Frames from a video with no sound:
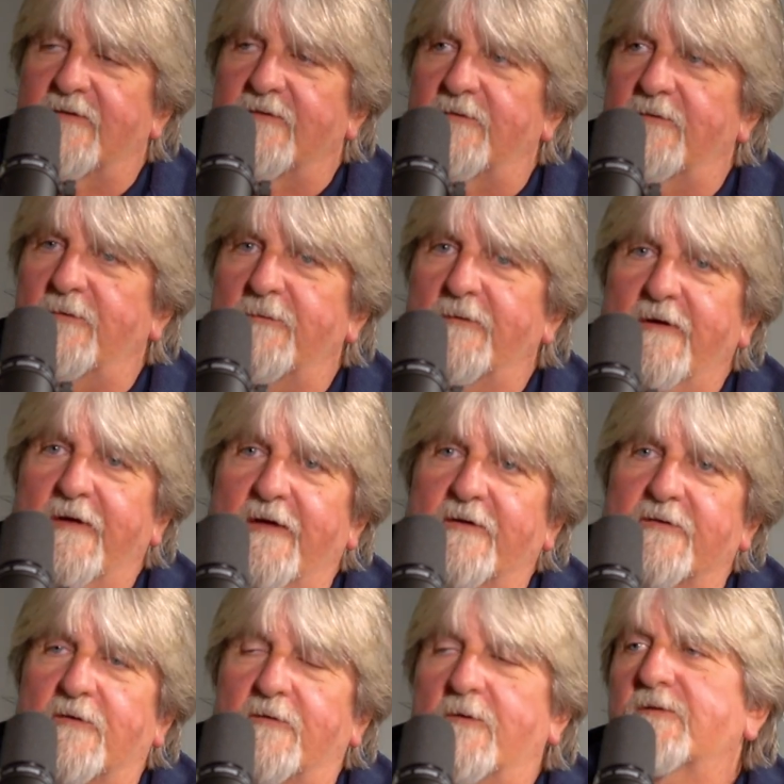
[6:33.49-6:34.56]
So
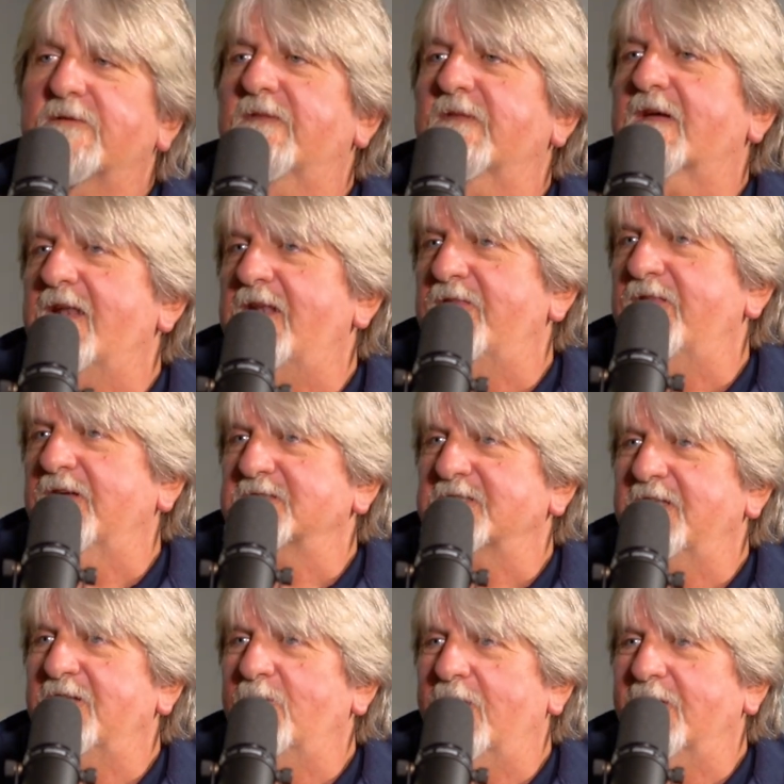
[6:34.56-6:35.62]
those are the kind of things I
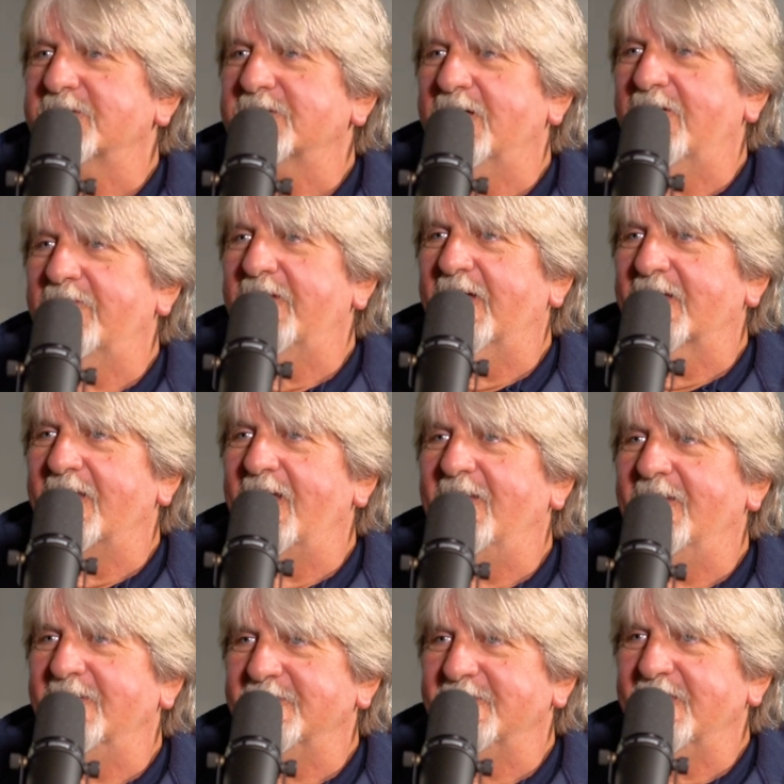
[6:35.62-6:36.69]
do outside of
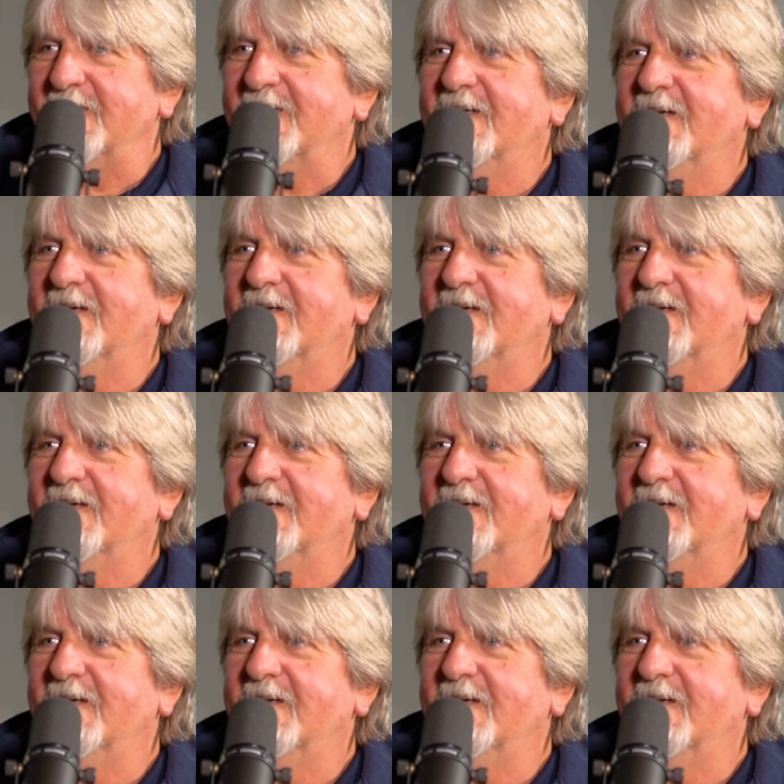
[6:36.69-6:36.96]
technology.